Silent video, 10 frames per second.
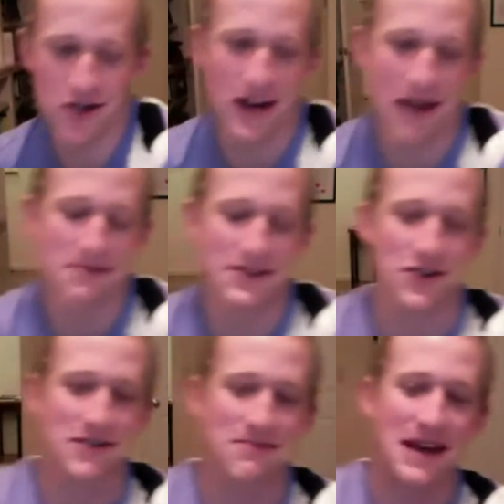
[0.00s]

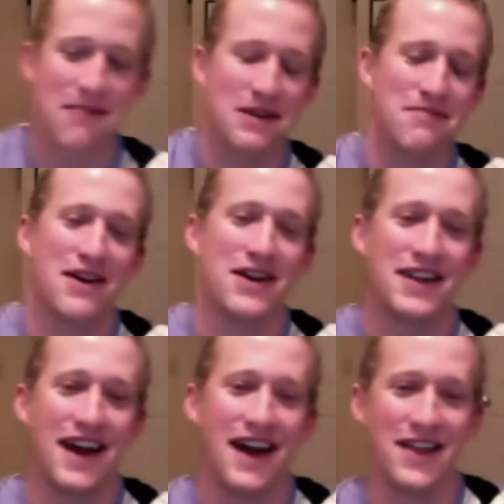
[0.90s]
episode sometime comparing
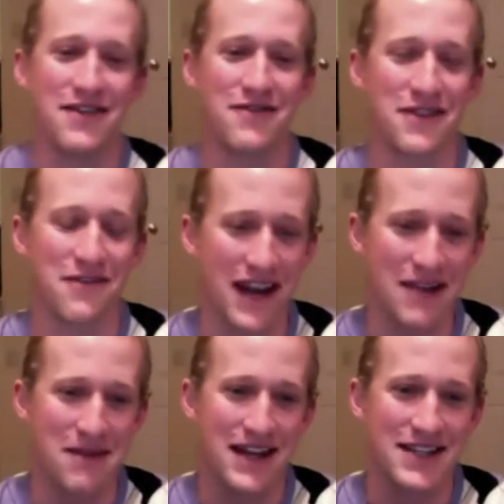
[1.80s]
the
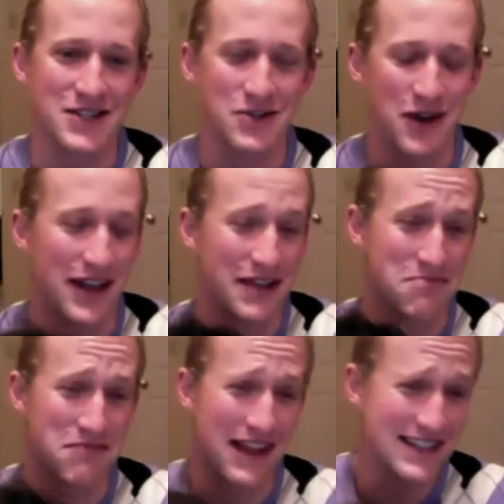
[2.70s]
Vitamix to the
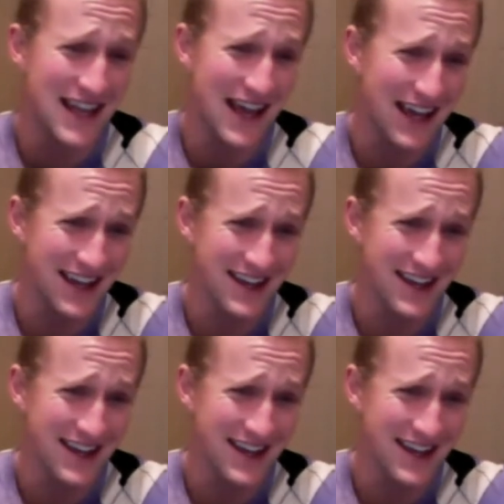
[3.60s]
Blend Tech,